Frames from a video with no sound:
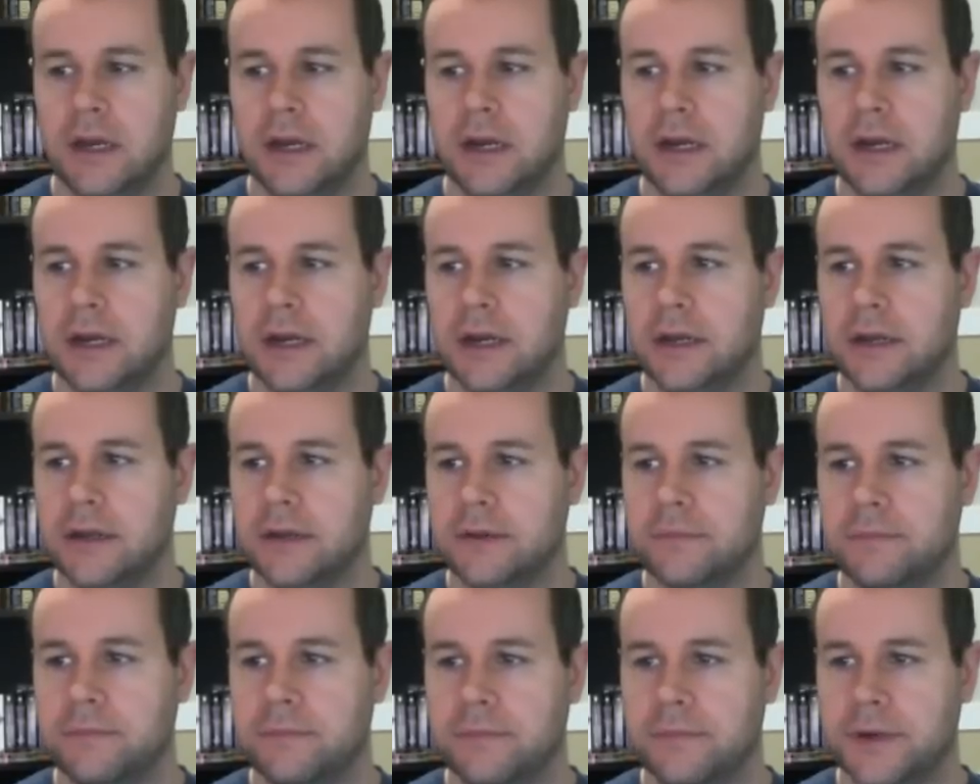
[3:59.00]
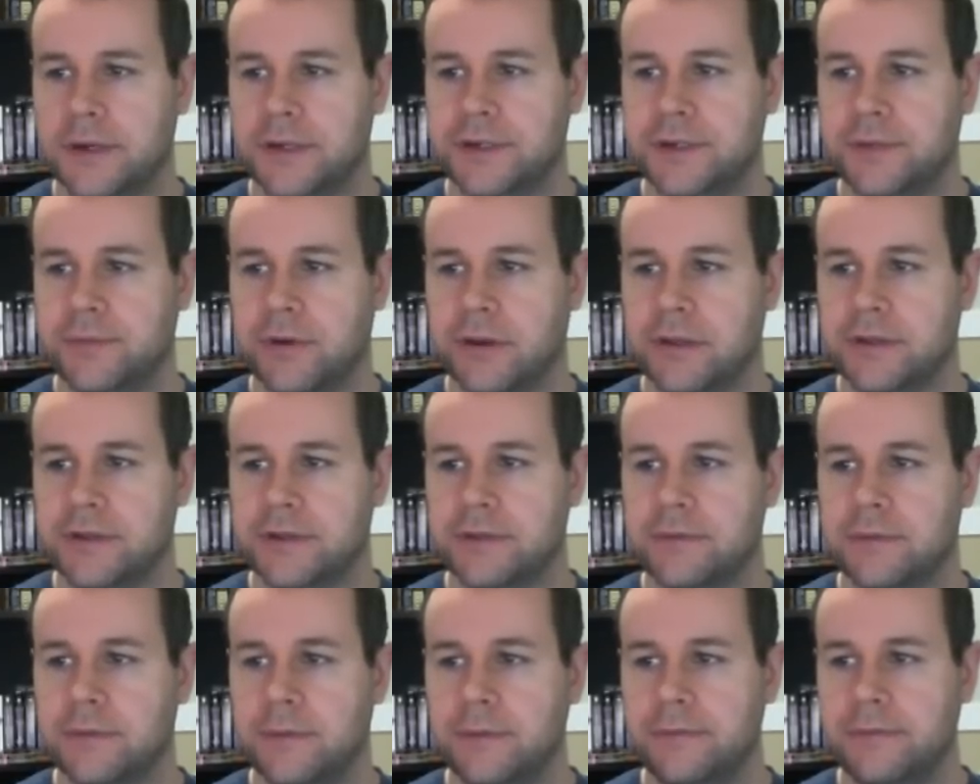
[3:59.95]
um, I should probably
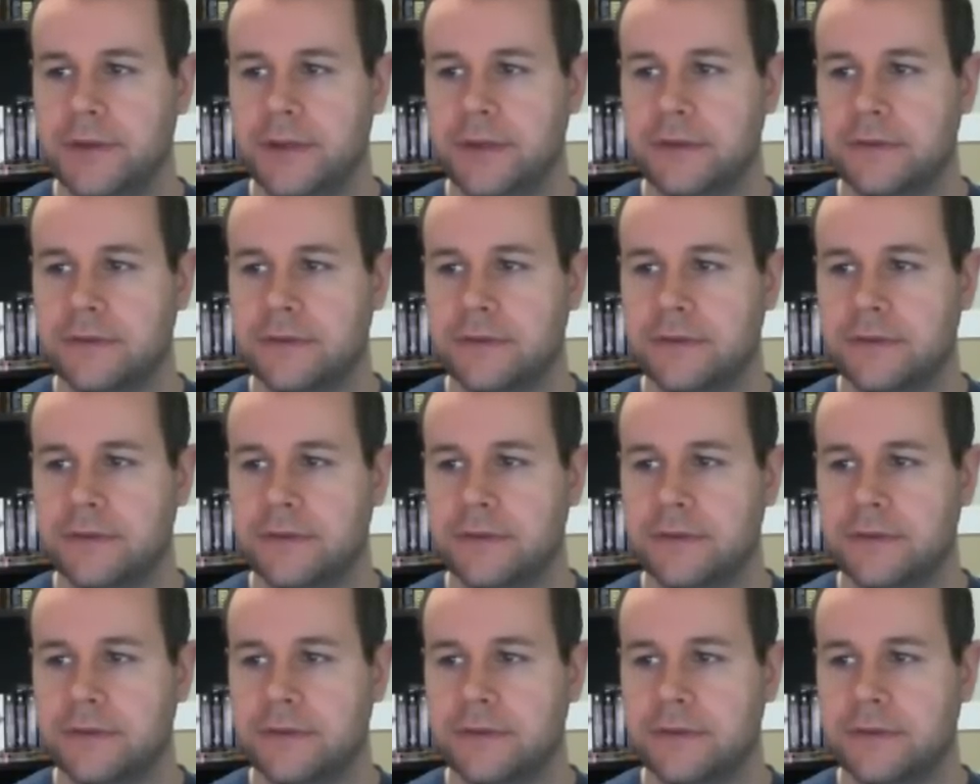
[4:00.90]
just remove